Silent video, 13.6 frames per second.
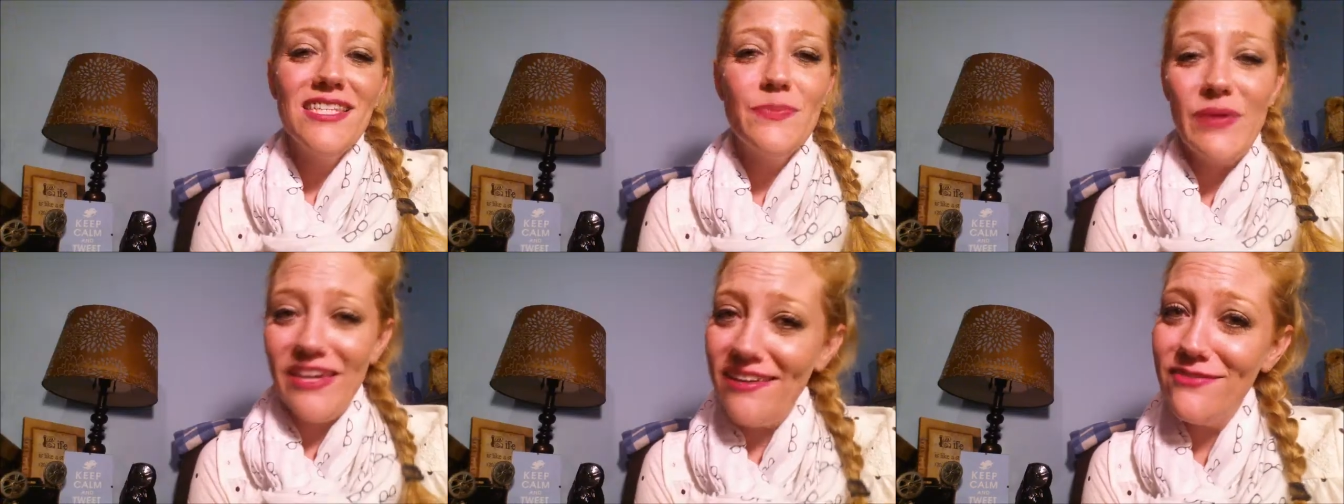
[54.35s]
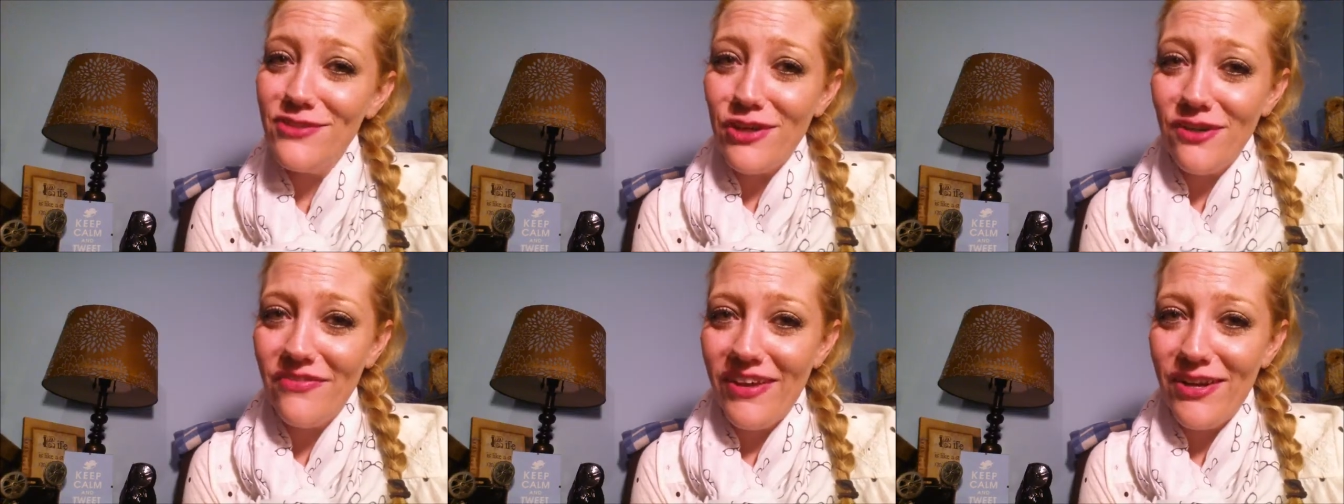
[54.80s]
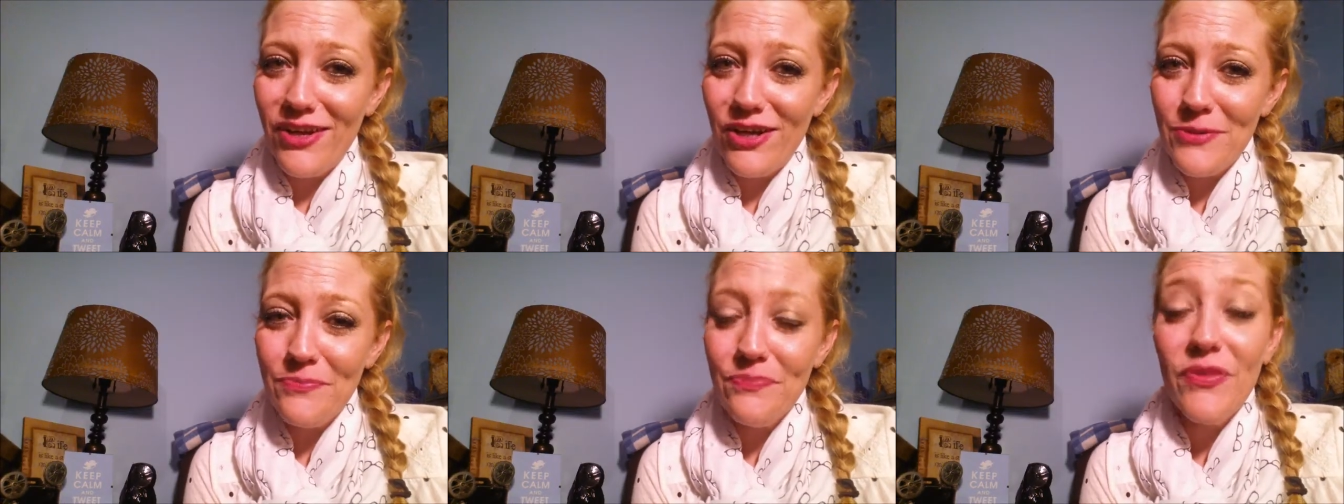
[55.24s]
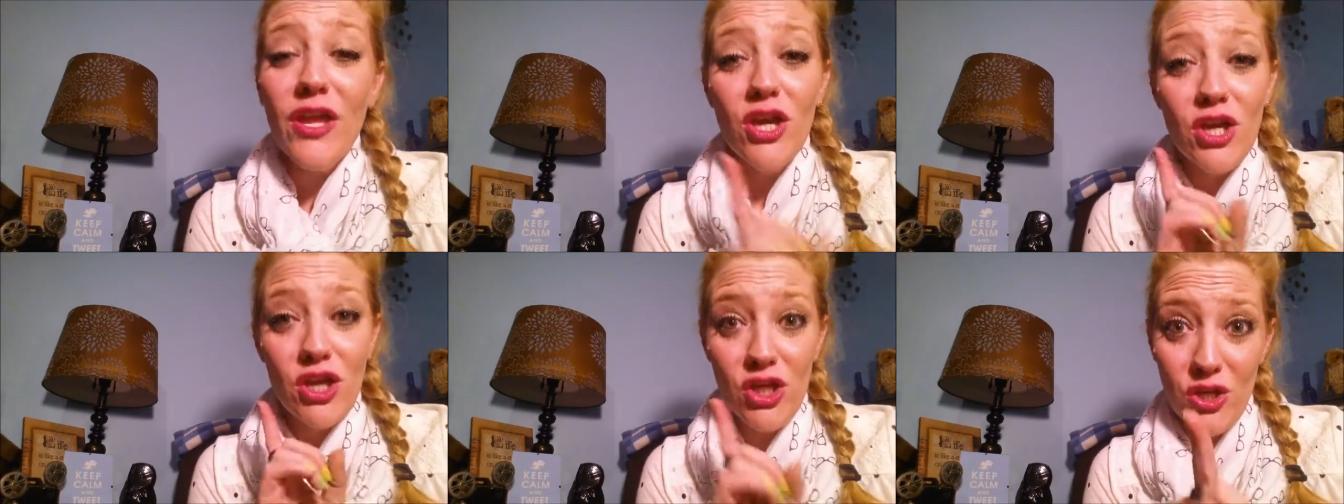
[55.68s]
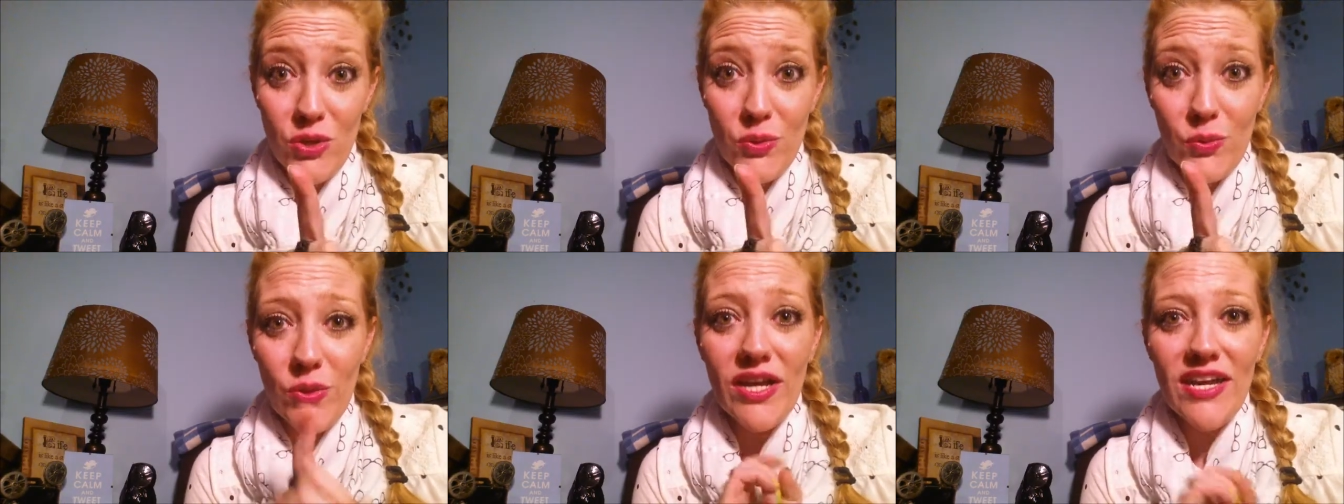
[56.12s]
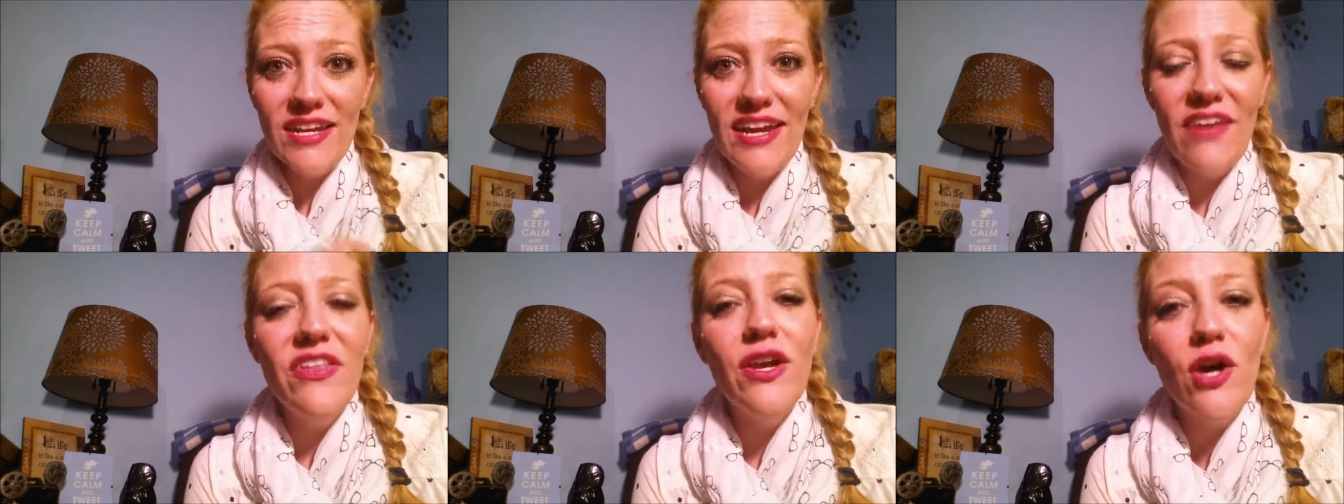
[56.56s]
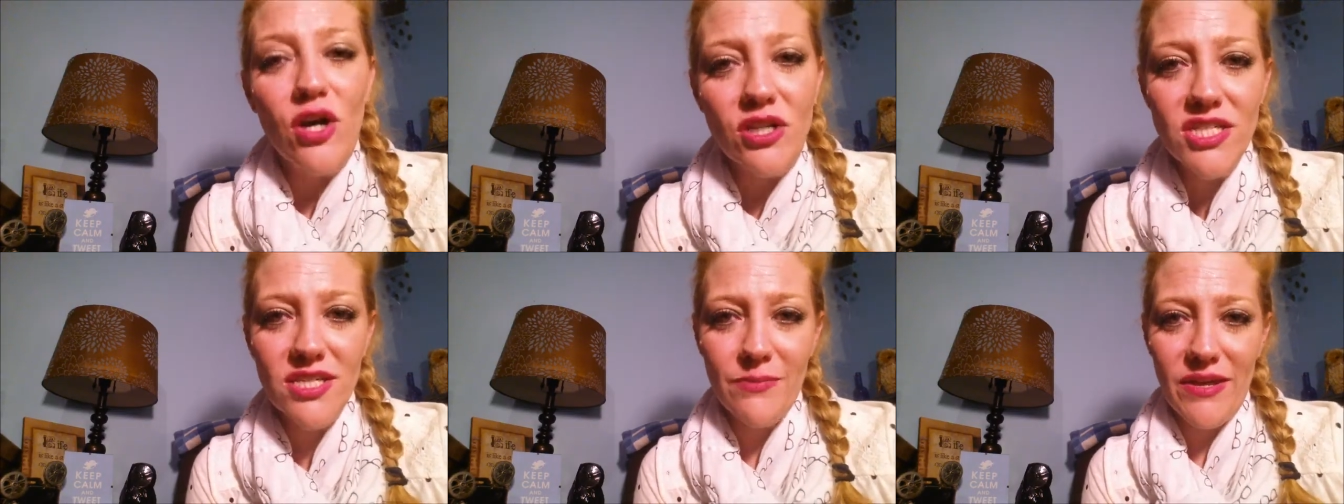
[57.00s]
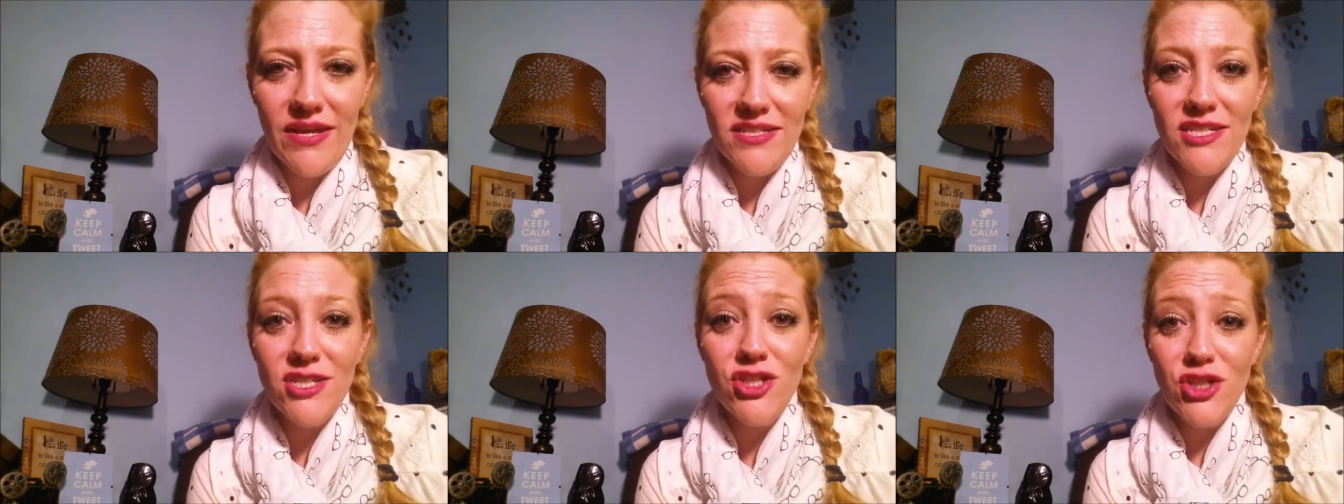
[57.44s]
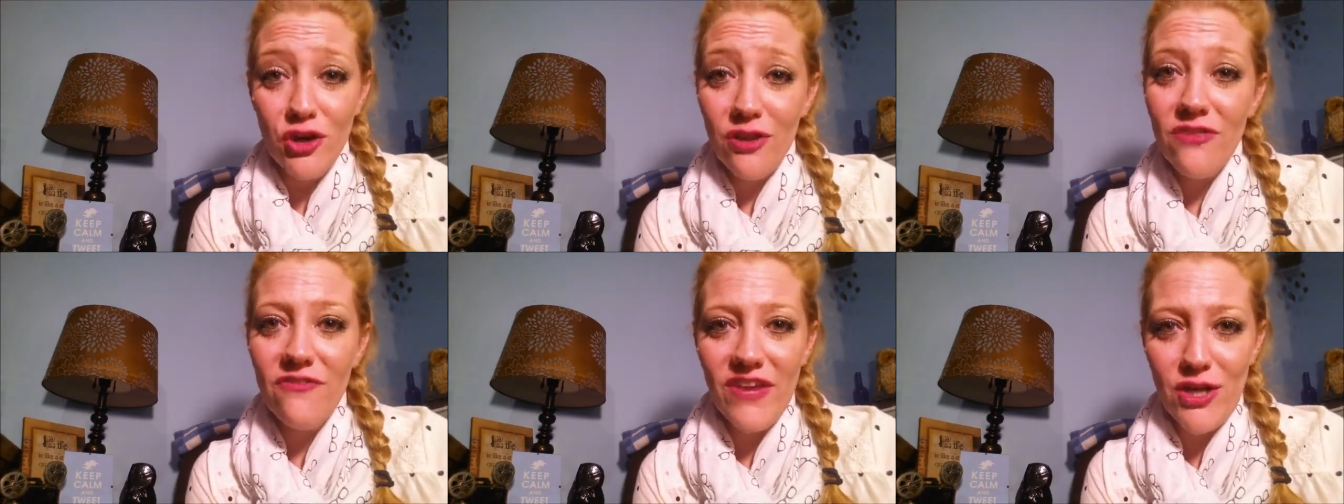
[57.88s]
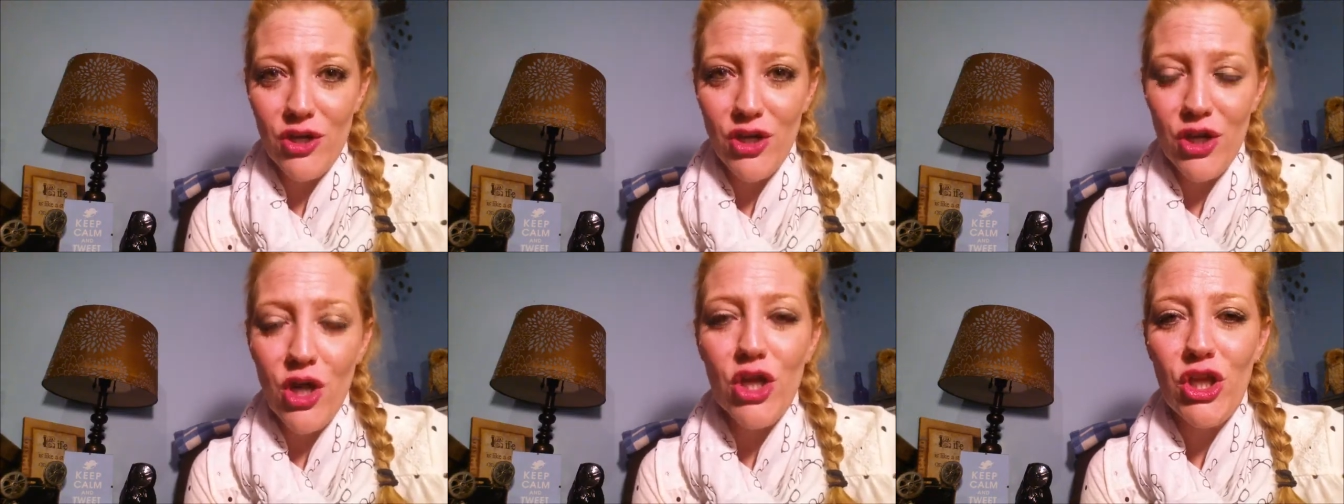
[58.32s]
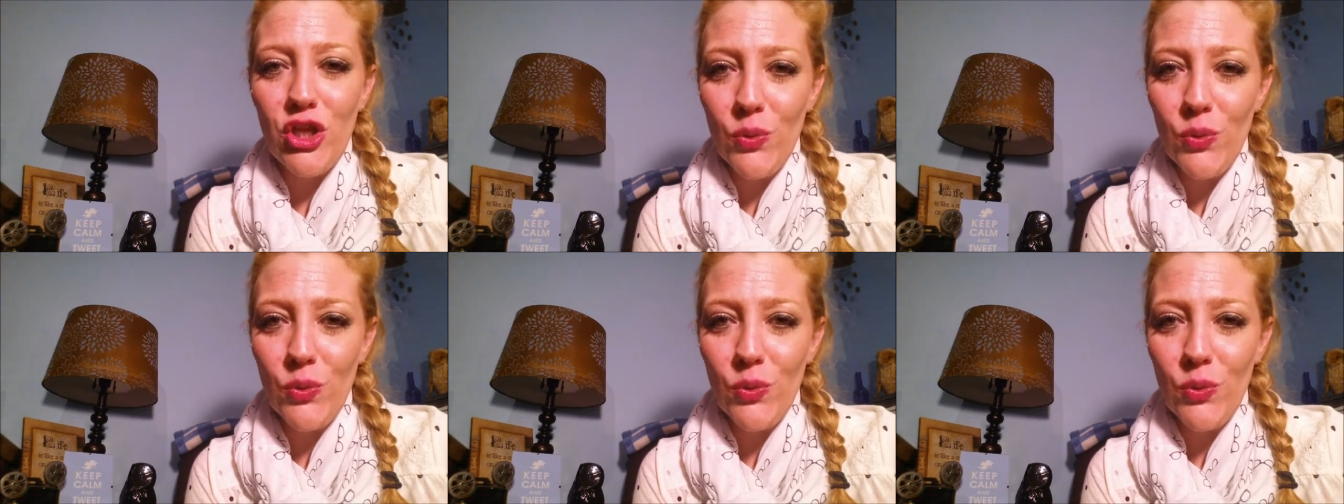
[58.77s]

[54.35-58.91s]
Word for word: Speaking of Darth Vader, you can have the ultimate Darth Vader